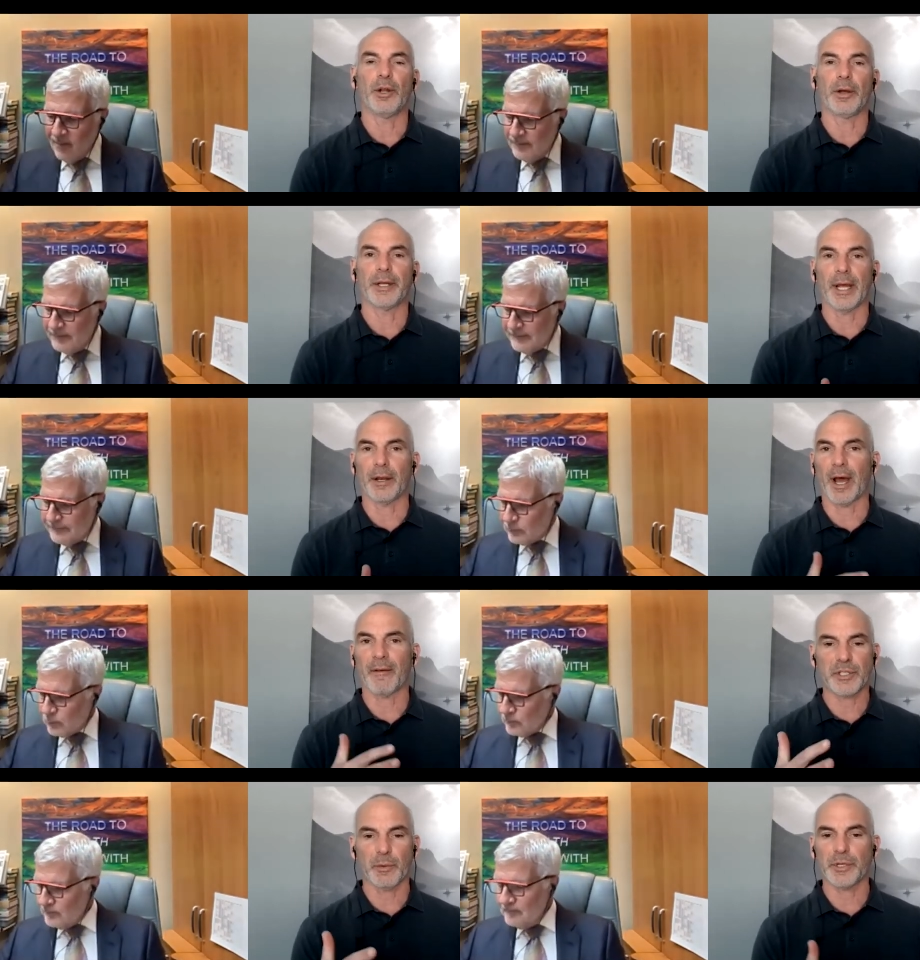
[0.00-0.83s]
Speaker 1: know, again,
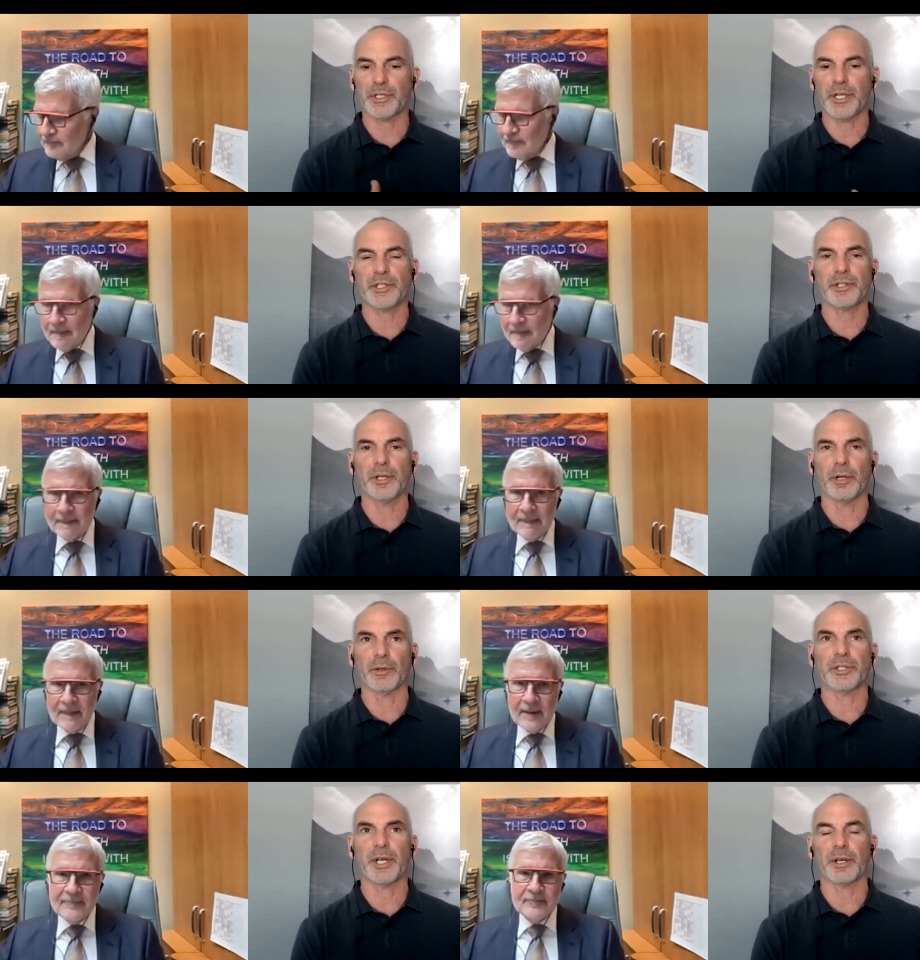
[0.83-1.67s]
obviously we see, you
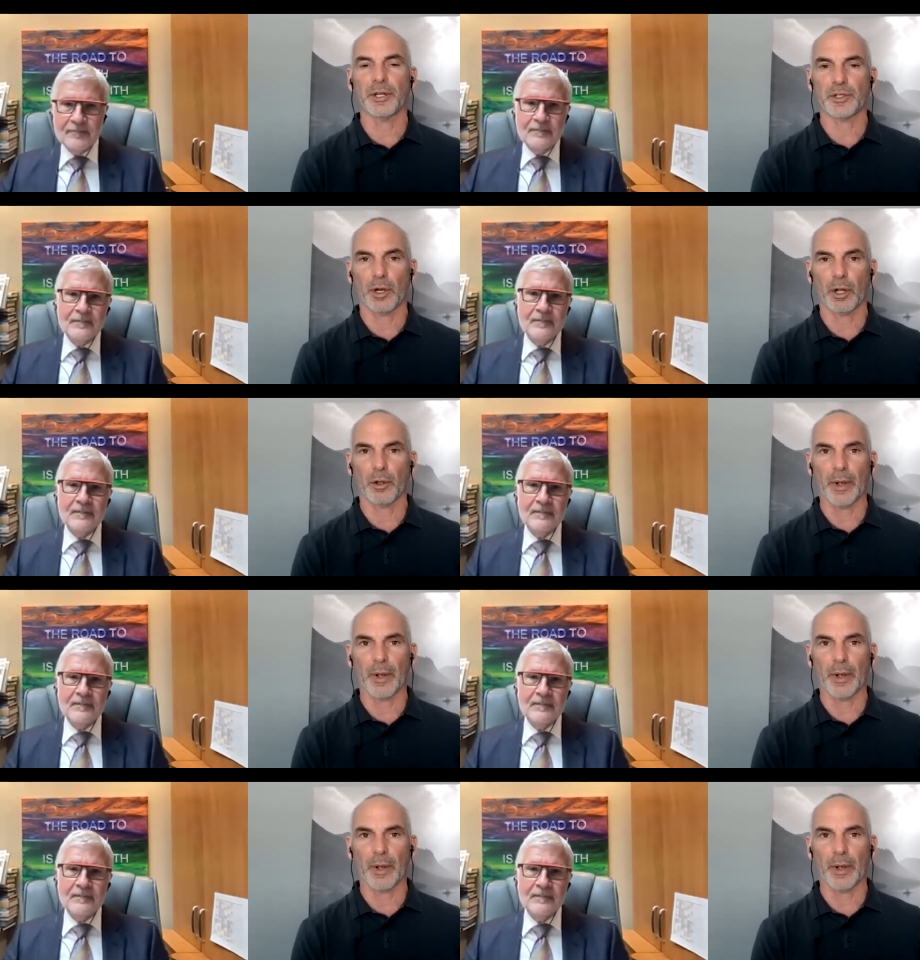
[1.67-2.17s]
know, sickness all